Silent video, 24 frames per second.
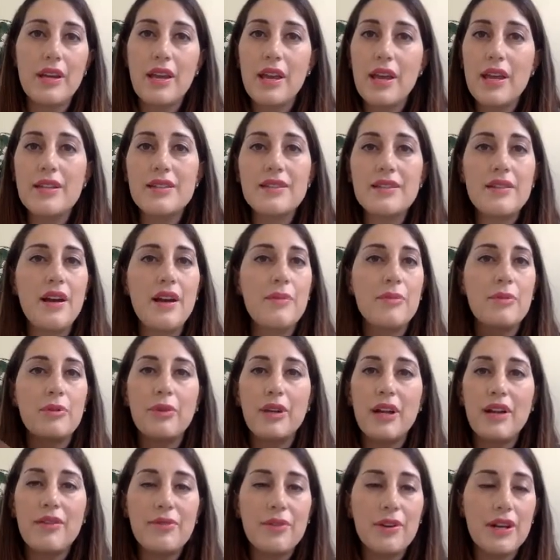Islam or
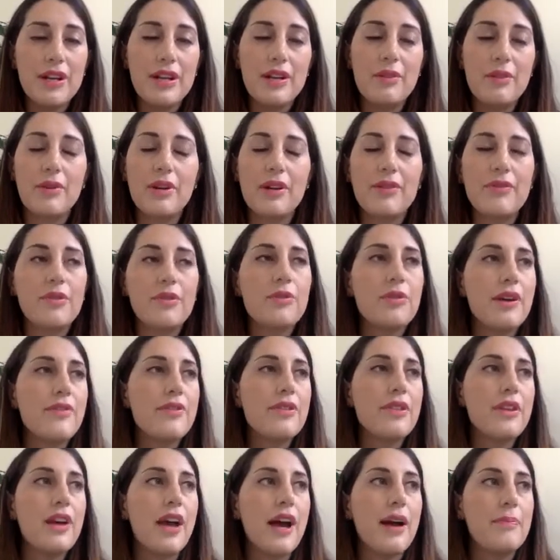whoever
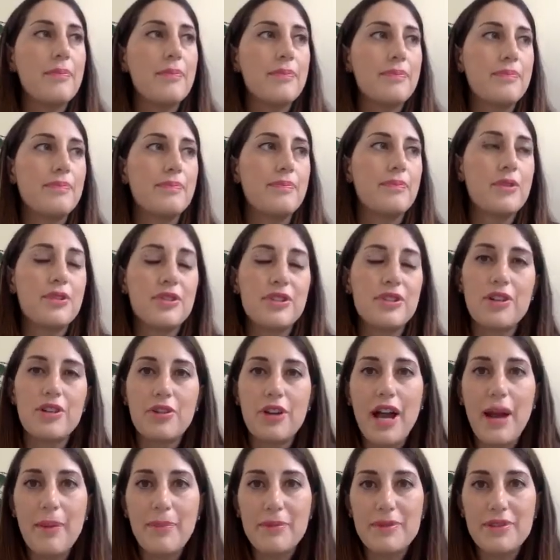the persecutor
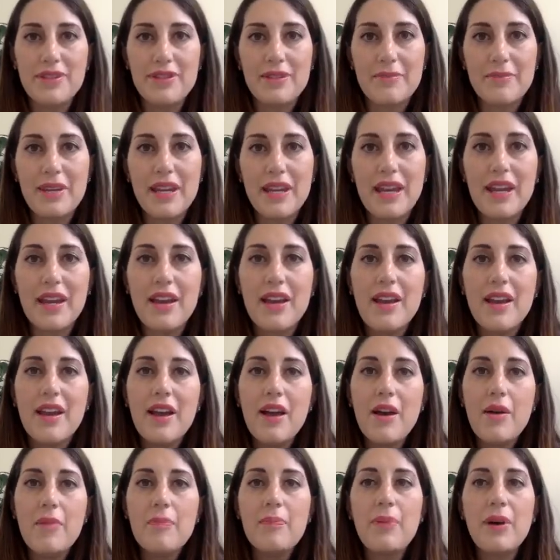happens to be.
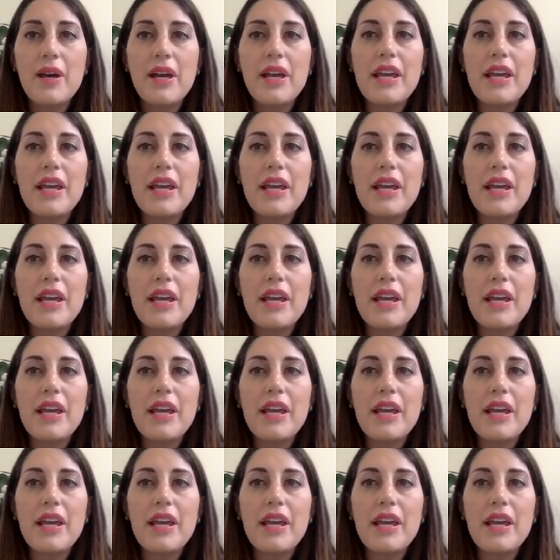But